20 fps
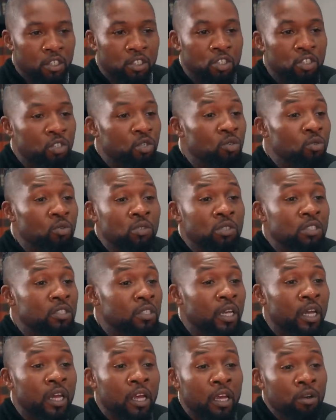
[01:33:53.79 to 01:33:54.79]
the
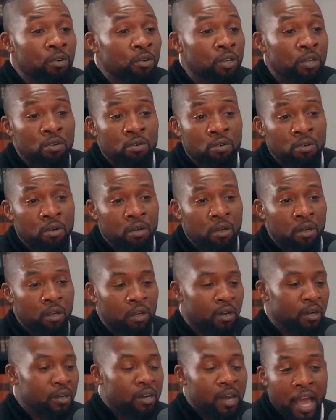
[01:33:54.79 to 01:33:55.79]
tools to heal you
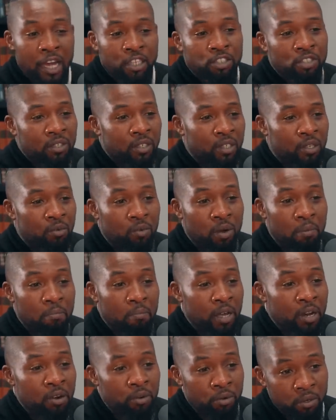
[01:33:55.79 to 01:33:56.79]
mm. naturally
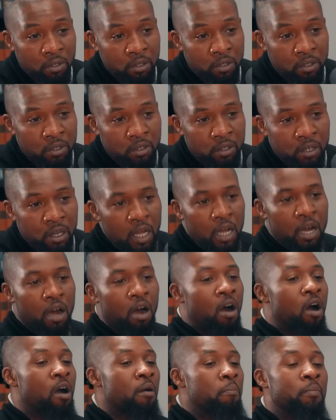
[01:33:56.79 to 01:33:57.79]
with minerals.
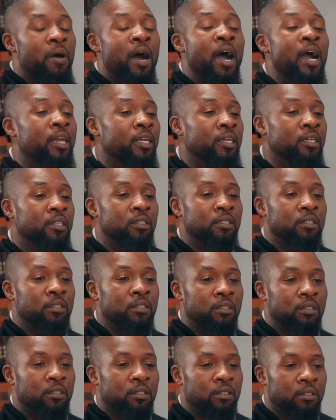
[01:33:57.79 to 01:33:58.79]
Our
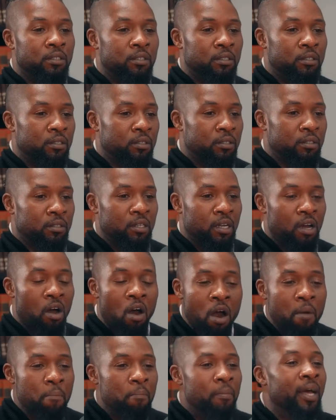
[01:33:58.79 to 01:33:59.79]
bodies,
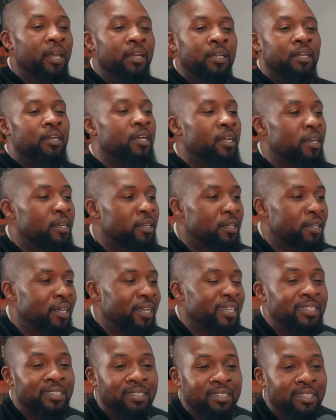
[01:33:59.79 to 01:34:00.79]
our melanin
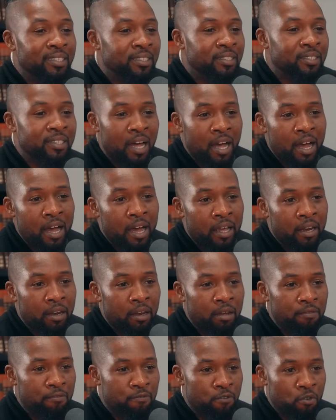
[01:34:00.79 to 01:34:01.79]
is designed